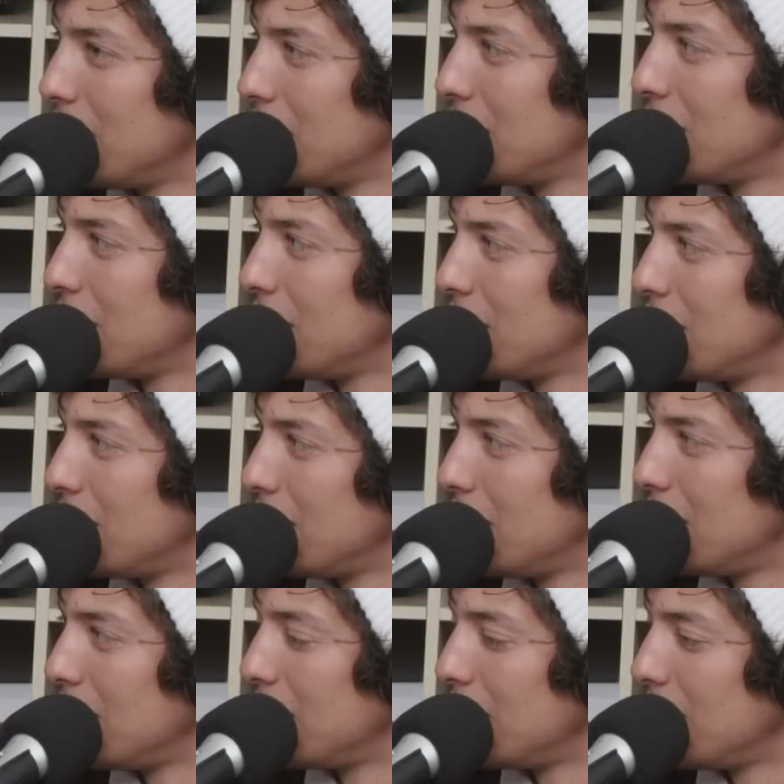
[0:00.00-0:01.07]

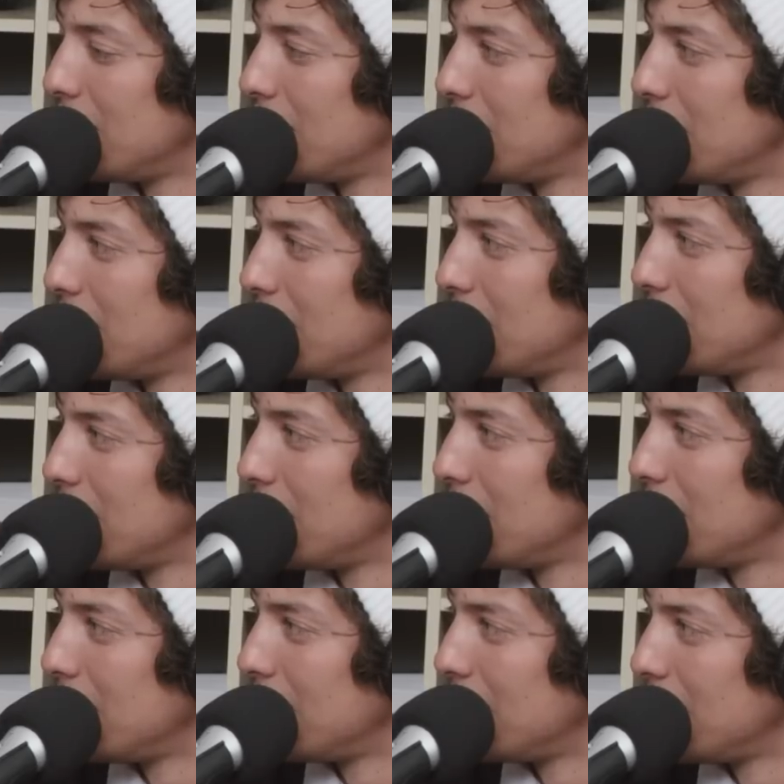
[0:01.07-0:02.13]

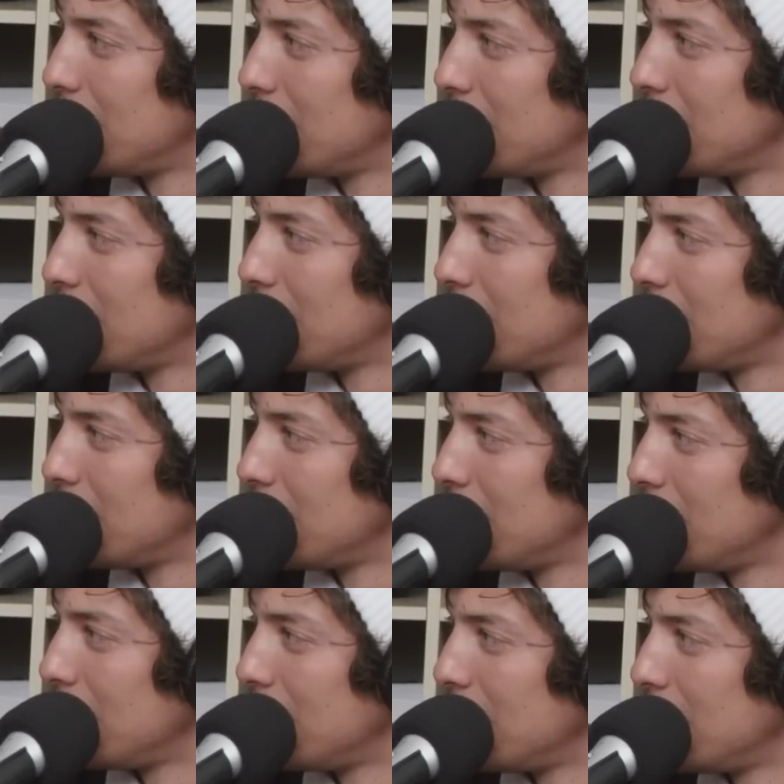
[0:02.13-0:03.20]

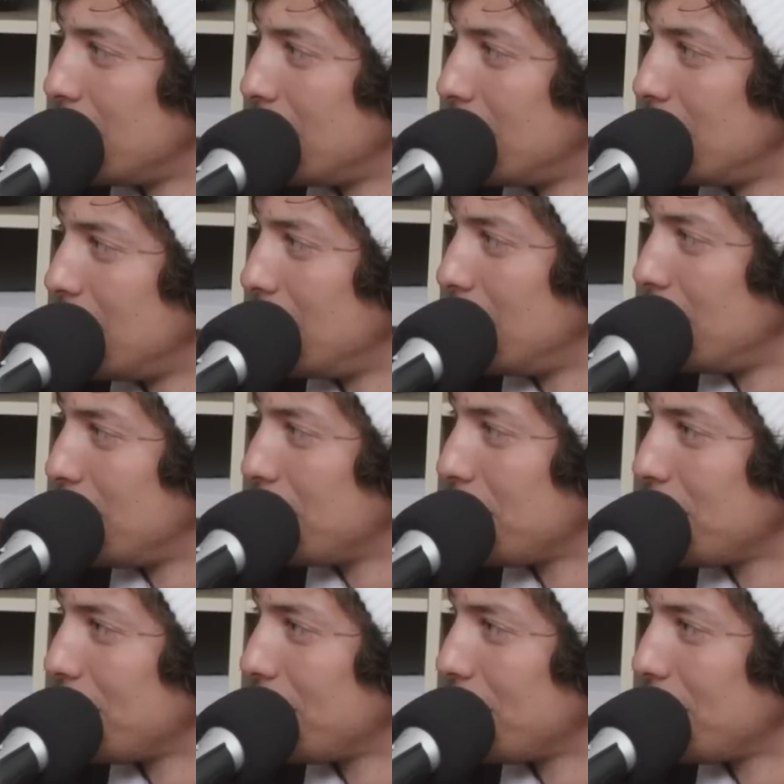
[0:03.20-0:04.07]
(silent)